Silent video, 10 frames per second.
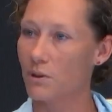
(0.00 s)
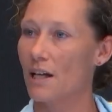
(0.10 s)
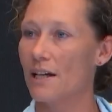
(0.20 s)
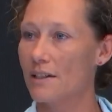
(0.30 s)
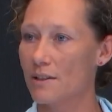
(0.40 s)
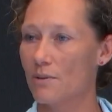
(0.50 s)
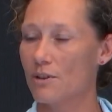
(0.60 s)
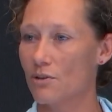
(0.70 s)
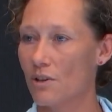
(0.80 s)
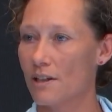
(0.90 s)
players who
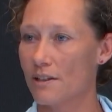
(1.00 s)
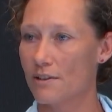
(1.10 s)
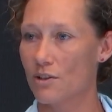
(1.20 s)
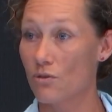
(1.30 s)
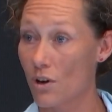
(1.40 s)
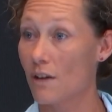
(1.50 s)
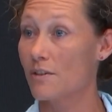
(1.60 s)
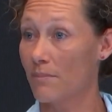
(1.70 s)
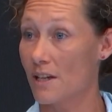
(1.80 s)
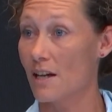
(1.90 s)
are trying to strive
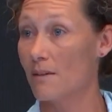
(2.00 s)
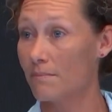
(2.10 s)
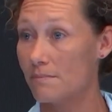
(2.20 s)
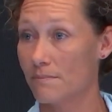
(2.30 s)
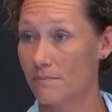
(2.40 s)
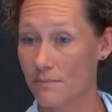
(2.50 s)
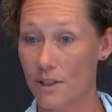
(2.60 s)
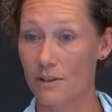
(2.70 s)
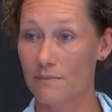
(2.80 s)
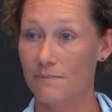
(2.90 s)
to become,
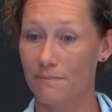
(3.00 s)
you know,